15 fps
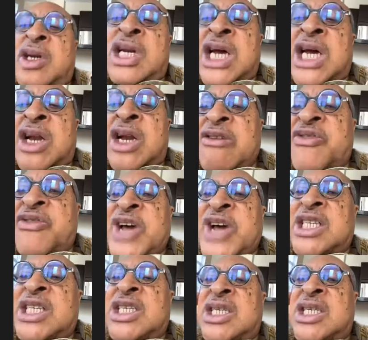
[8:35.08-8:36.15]
they are now
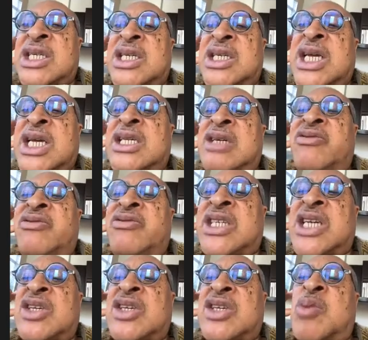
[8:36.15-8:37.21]
fighting that the vice
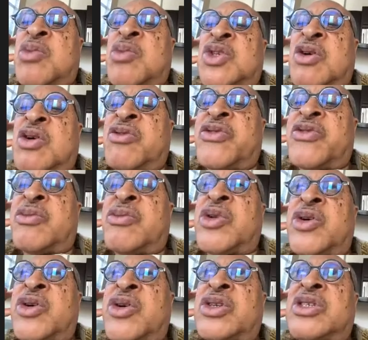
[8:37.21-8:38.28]
chancellor must come from
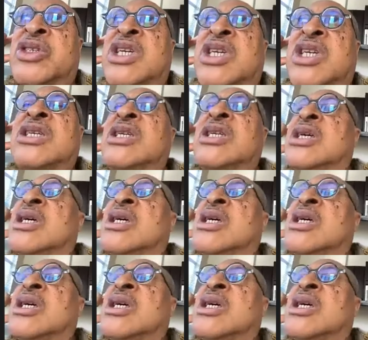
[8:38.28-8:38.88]
your State